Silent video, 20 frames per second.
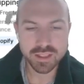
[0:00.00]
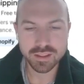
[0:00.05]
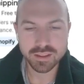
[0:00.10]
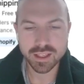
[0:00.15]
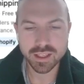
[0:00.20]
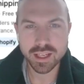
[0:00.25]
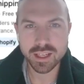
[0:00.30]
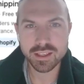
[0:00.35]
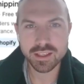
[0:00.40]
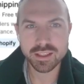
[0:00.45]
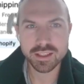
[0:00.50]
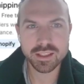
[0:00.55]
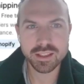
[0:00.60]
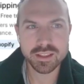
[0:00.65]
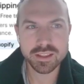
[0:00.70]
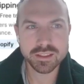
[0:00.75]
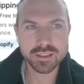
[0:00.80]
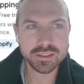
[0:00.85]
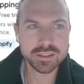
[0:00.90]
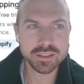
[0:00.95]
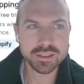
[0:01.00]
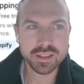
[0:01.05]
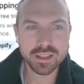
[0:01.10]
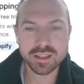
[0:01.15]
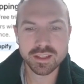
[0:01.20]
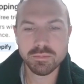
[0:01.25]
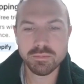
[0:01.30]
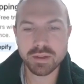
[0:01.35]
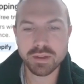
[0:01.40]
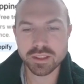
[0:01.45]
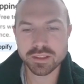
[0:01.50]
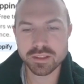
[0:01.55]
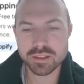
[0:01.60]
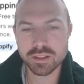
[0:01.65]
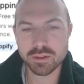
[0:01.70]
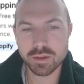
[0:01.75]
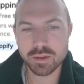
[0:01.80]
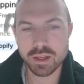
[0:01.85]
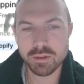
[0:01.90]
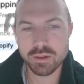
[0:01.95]
that is
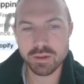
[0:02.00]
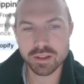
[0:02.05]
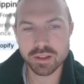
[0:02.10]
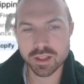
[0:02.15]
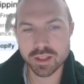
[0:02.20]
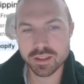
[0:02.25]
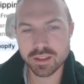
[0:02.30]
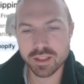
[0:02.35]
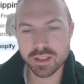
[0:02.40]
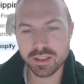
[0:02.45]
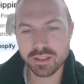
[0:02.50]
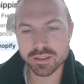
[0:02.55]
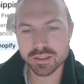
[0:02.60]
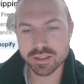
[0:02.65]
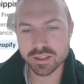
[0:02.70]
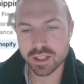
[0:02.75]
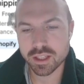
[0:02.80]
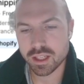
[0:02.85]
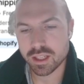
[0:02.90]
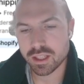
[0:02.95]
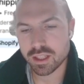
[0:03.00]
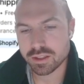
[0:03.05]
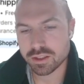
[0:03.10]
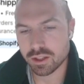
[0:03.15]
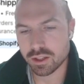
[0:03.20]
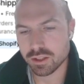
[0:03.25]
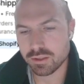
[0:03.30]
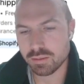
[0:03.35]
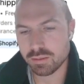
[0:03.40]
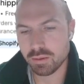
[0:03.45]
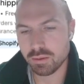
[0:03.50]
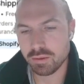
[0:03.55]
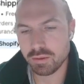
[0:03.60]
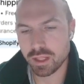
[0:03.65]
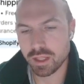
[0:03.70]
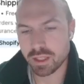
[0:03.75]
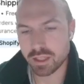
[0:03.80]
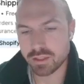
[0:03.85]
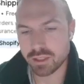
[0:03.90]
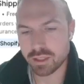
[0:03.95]
basically the way we look at things. So
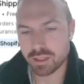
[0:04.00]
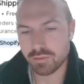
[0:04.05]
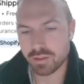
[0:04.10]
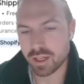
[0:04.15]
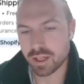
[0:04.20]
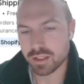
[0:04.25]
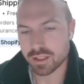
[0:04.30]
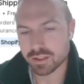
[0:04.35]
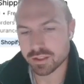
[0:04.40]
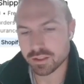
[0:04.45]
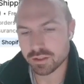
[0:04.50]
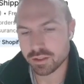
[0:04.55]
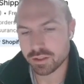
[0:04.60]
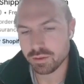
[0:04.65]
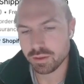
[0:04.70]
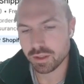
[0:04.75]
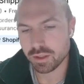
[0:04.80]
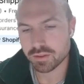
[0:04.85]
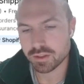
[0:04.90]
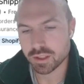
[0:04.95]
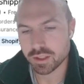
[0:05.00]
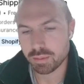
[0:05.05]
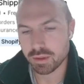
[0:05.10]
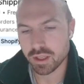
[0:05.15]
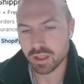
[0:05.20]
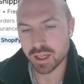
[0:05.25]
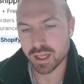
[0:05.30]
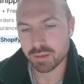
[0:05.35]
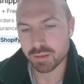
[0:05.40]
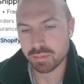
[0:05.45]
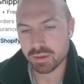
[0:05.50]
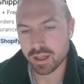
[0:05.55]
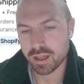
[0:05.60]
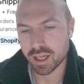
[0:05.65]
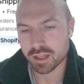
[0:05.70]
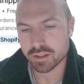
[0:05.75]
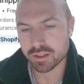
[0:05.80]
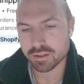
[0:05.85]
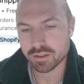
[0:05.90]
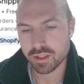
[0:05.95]
ultimately, we identified this Intuitive Shipping app
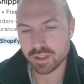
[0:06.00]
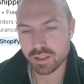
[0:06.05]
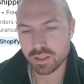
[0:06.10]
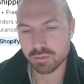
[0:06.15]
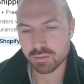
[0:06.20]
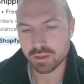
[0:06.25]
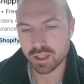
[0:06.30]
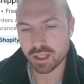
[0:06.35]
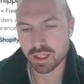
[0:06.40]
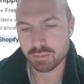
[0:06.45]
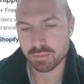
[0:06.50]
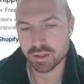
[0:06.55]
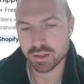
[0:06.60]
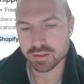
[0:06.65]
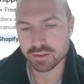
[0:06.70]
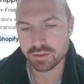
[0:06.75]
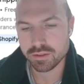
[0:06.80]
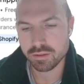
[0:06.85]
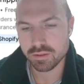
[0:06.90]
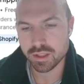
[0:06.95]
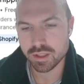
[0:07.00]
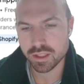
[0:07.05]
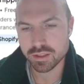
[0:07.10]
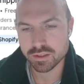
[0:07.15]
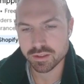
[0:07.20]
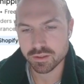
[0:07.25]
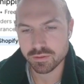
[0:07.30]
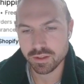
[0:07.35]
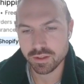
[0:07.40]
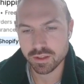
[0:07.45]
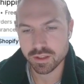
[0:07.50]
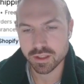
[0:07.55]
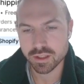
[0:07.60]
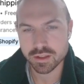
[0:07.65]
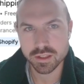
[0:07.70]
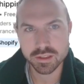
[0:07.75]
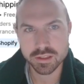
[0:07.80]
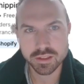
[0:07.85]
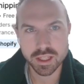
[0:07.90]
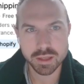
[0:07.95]
actually will help us do this. So if we look
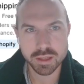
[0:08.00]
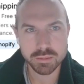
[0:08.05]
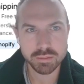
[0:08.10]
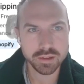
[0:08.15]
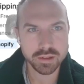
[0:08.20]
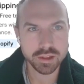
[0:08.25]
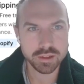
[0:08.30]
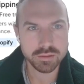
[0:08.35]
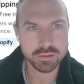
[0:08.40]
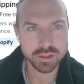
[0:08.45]
at this app really